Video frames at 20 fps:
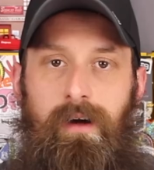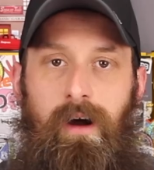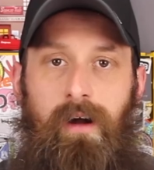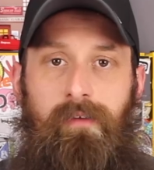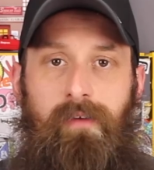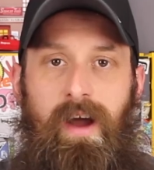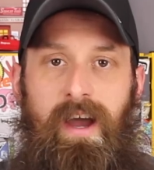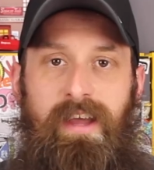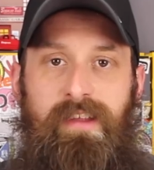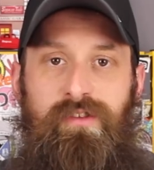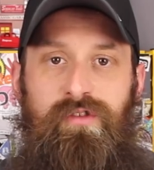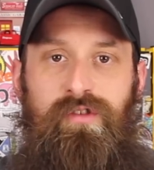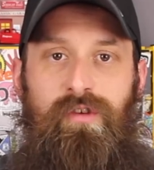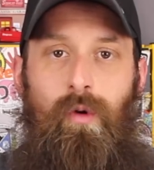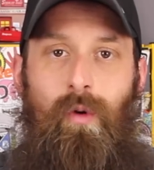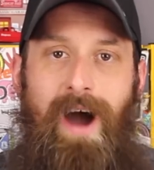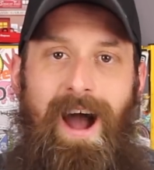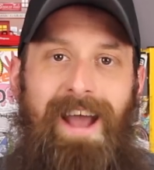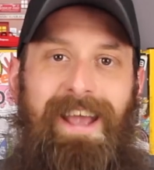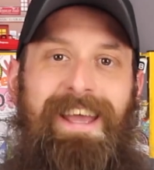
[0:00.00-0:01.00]
All right,
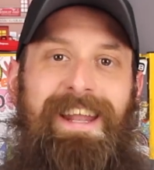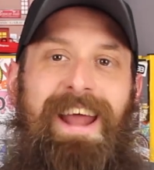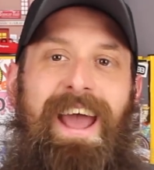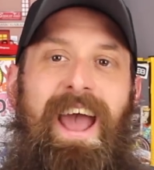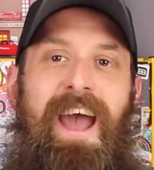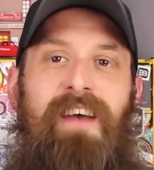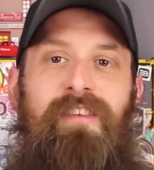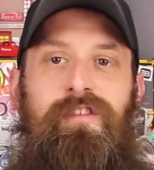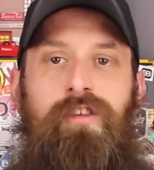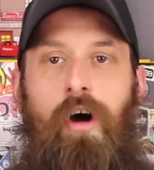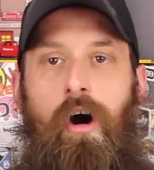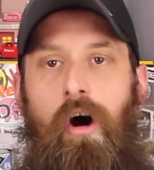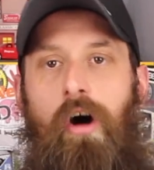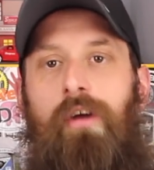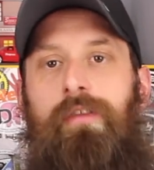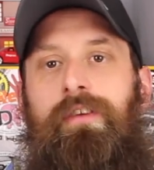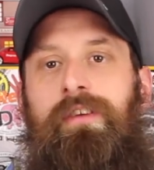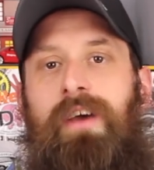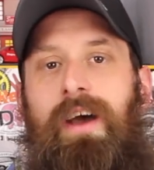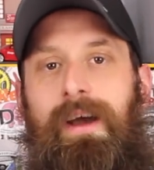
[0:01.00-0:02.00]
so I get asked
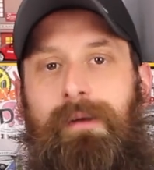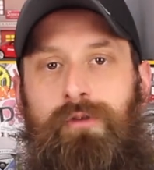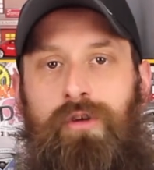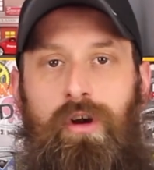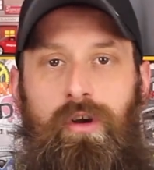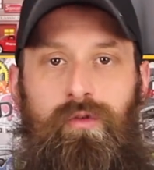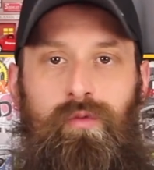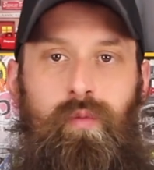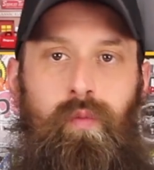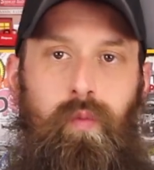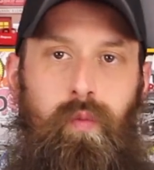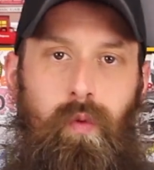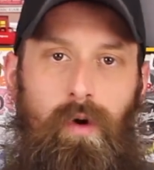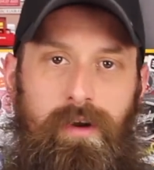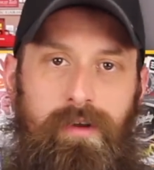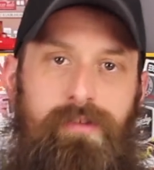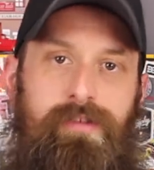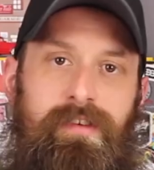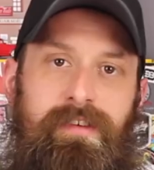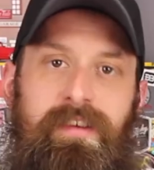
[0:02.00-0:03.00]
all the time, Charles,
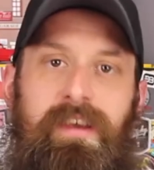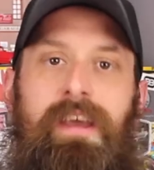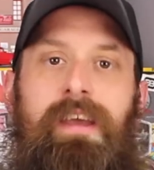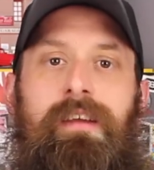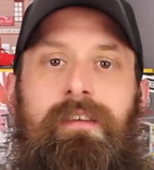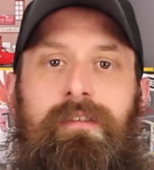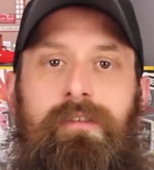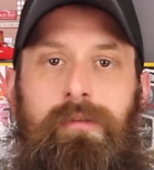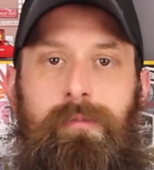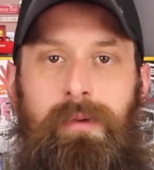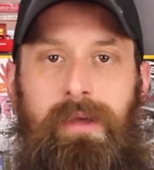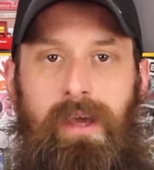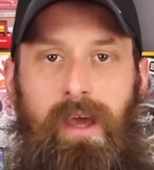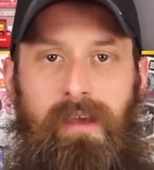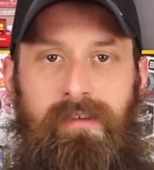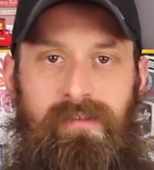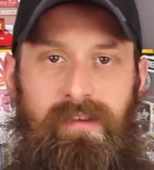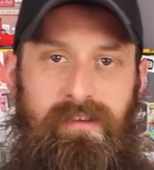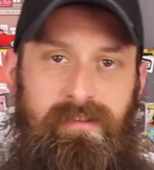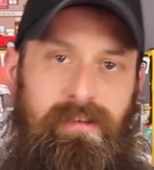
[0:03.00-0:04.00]
what does it take to be
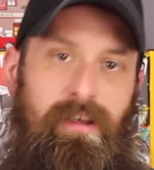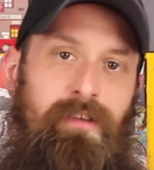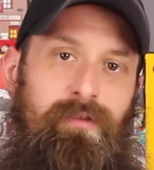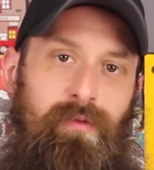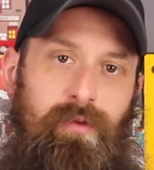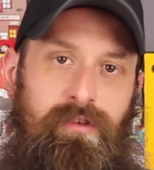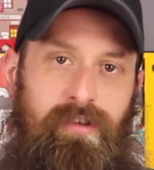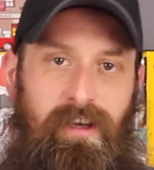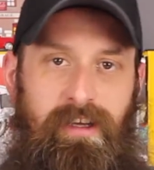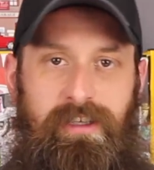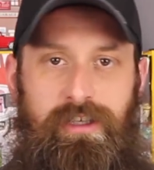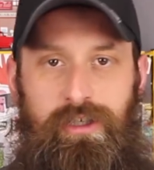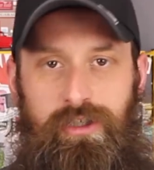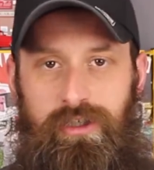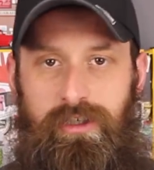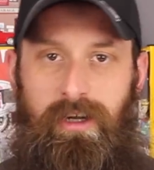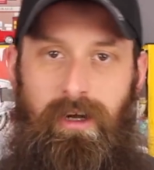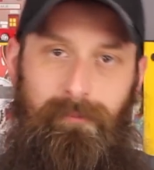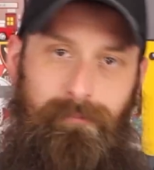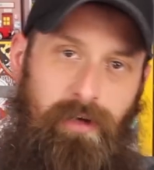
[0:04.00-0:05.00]
a successful
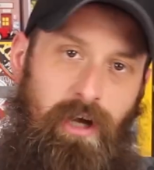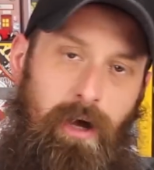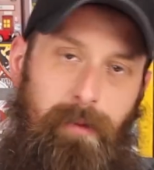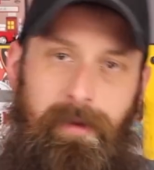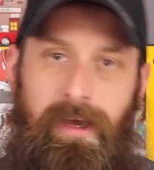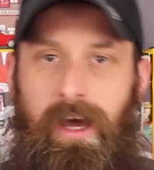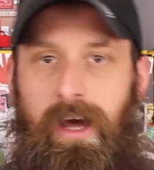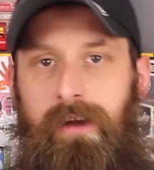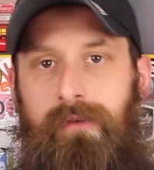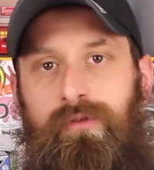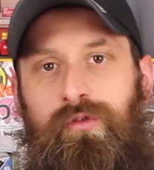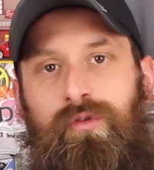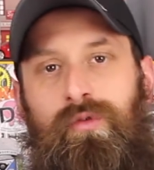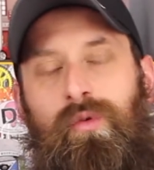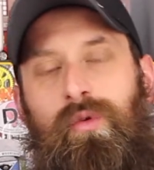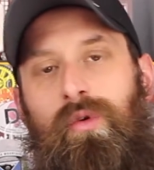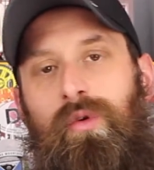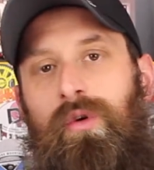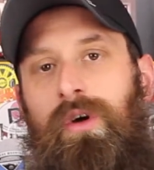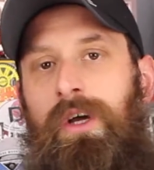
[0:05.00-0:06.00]
technician? I'm coming out of
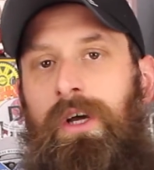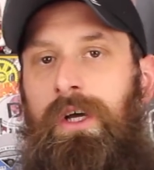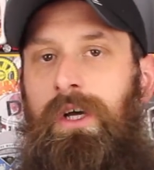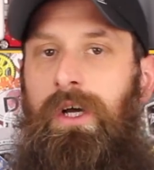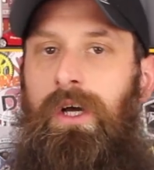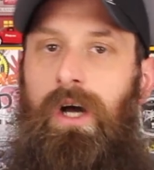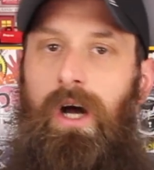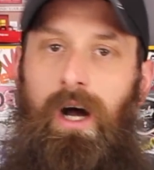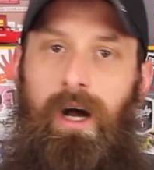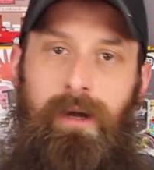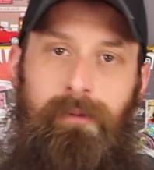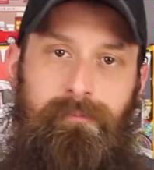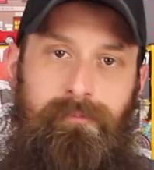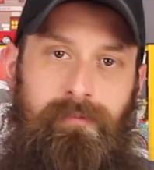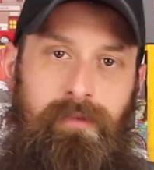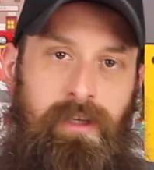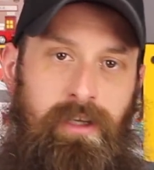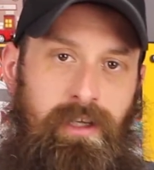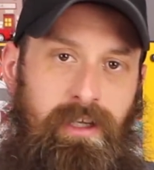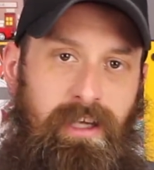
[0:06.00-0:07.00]
school,
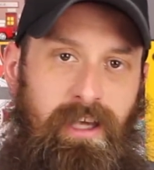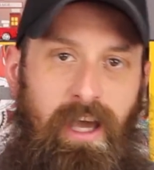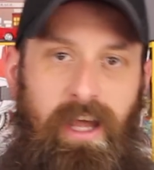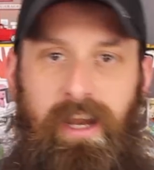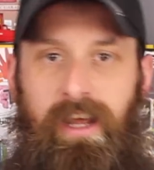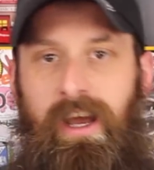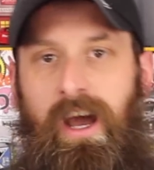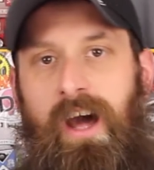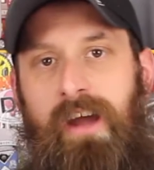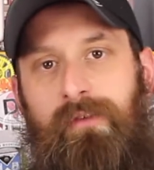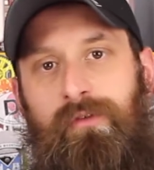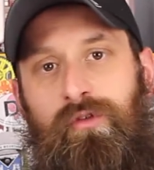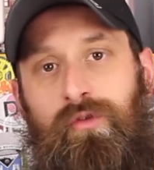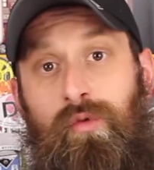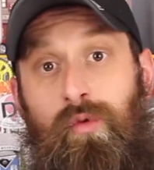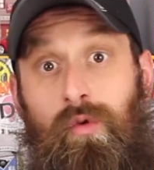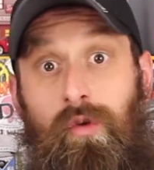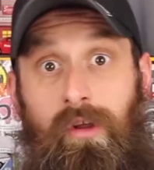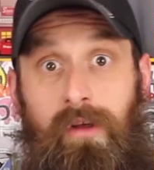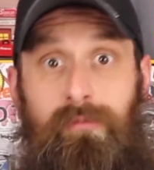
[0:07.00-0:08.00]
I'm getting out of
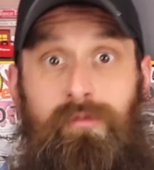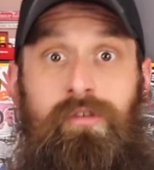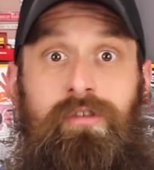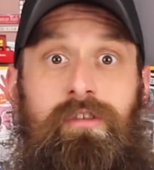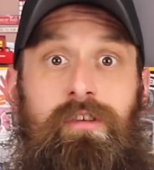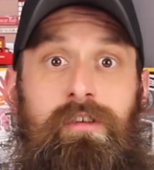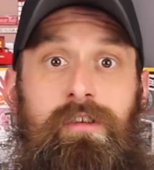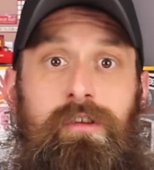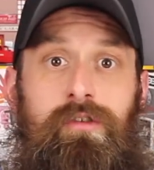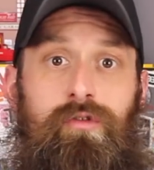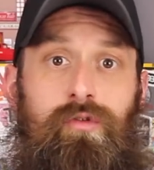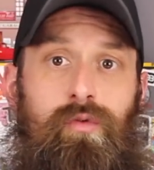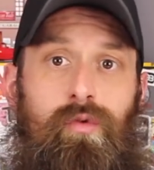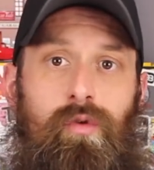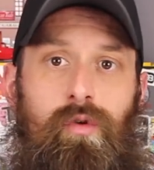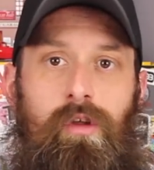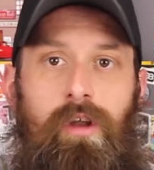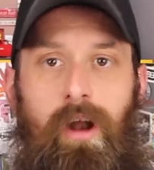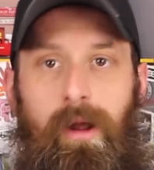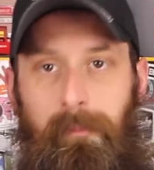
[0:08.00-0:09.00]
school, I'm still in
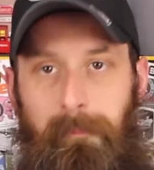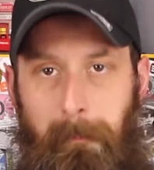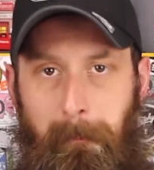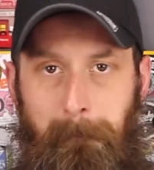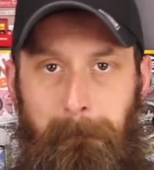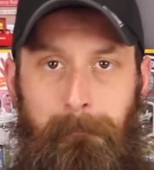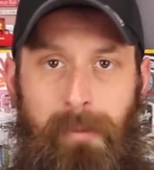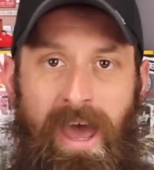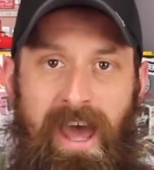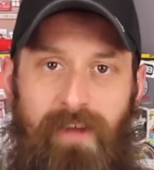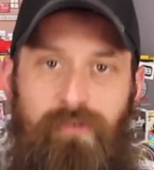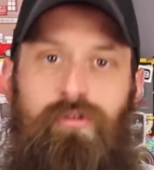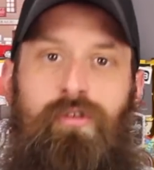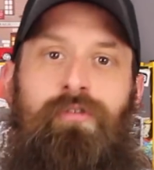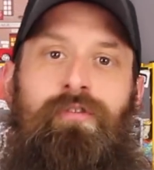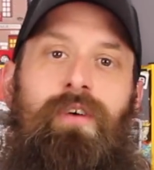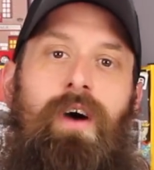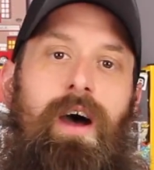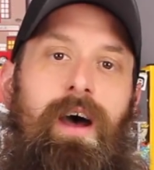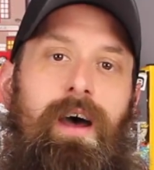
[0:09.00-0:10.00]
school, and I'm
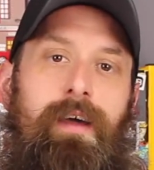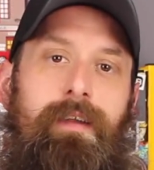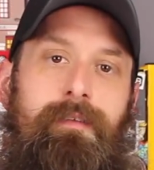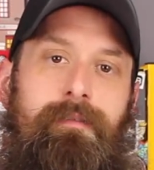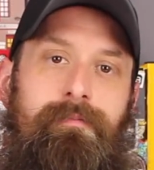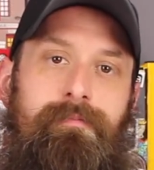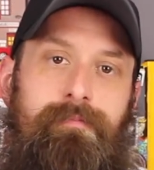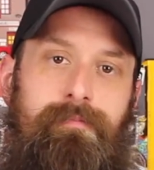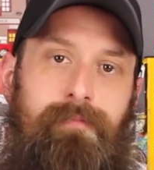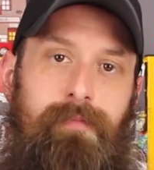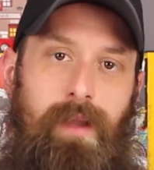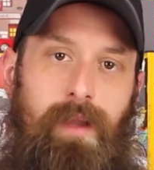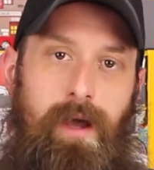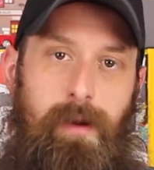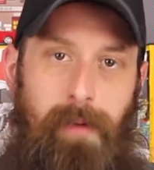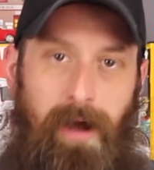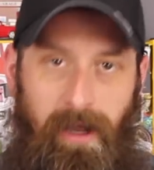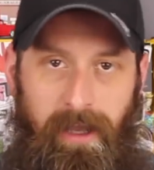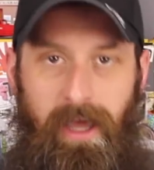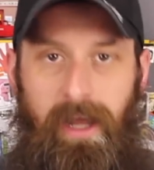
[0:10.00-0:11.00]
petrified
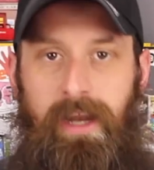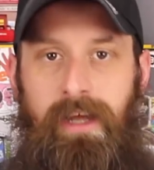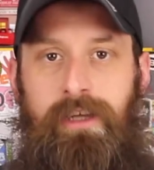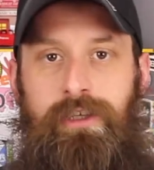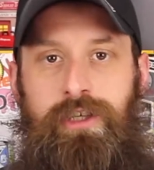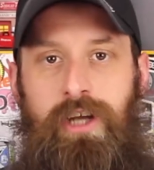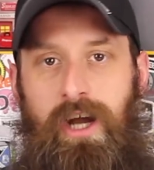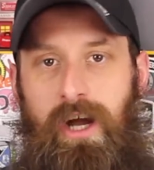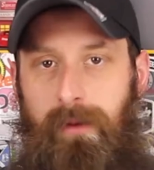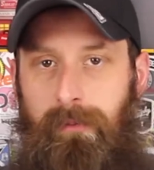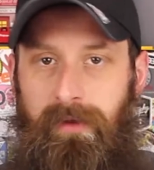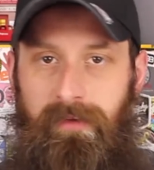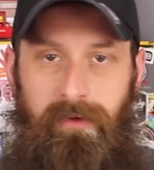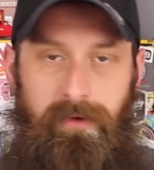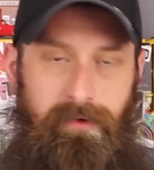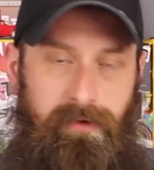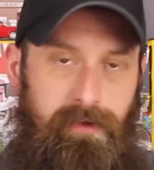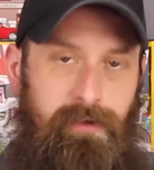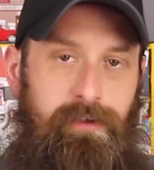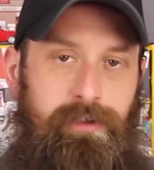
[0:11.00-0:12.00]
about getting a job at the
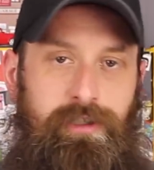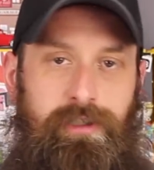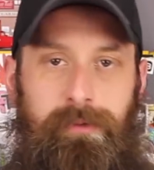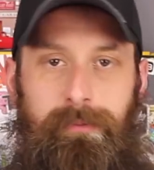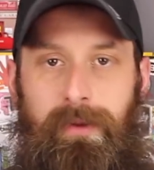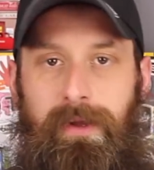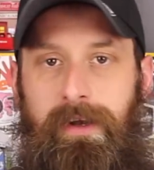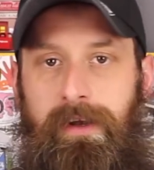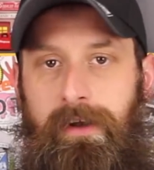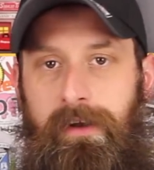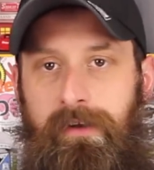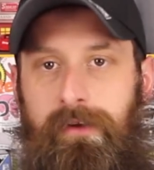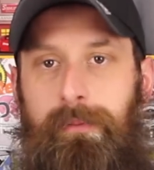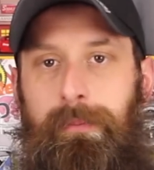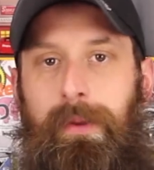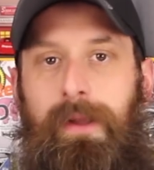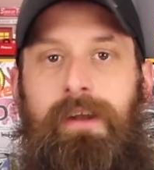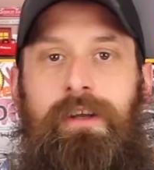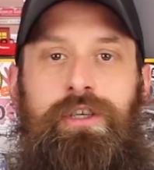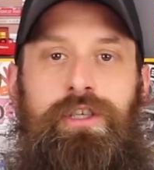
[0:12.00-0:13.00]
dealership, at an
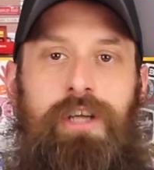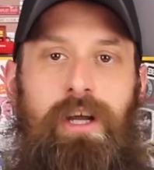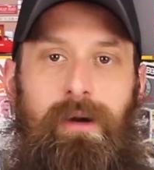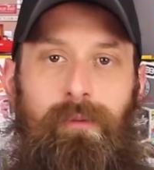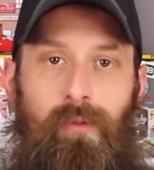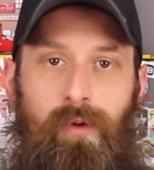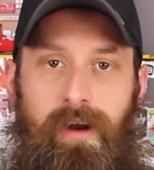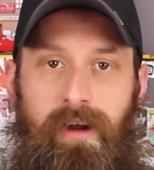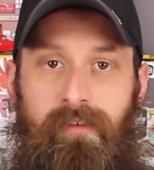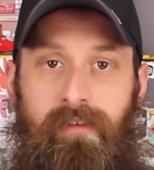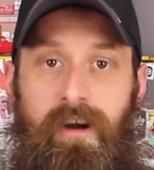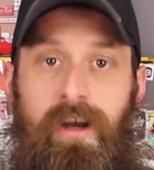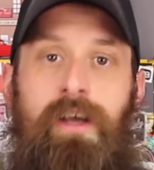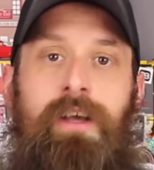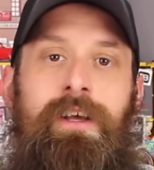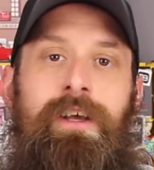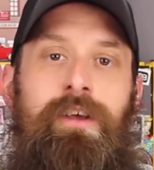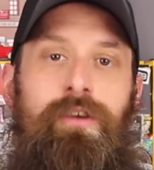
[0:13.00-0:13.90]
independent shop, whatever.